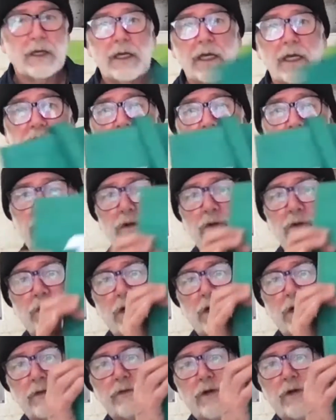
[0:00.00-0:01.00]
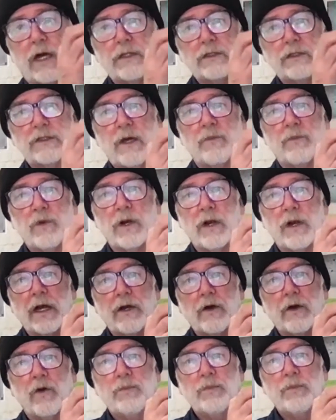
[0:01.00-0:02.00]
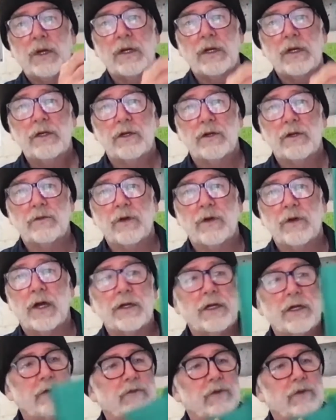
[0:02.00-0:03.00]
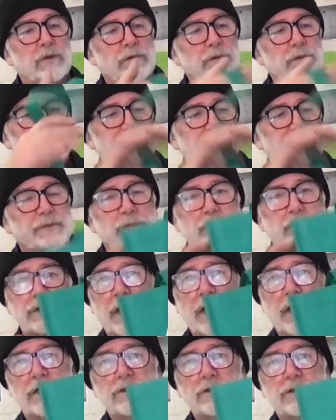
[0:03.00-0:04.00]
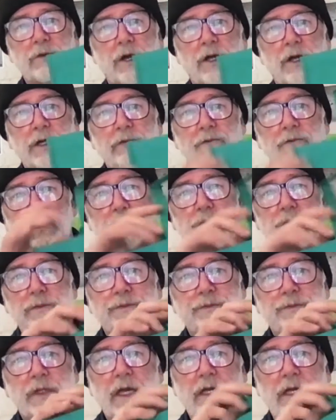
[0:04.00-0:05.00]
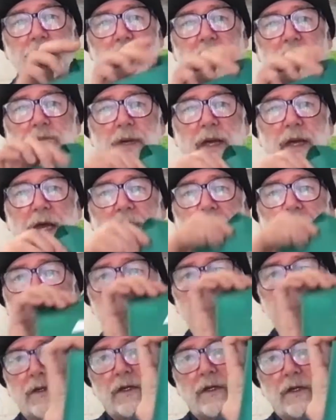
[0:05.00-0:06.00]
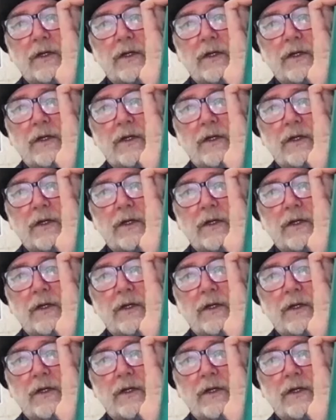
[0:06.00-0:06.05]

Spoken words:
Each of you will have got somewhere, I hope, your Science Rendezvous Kingston bag.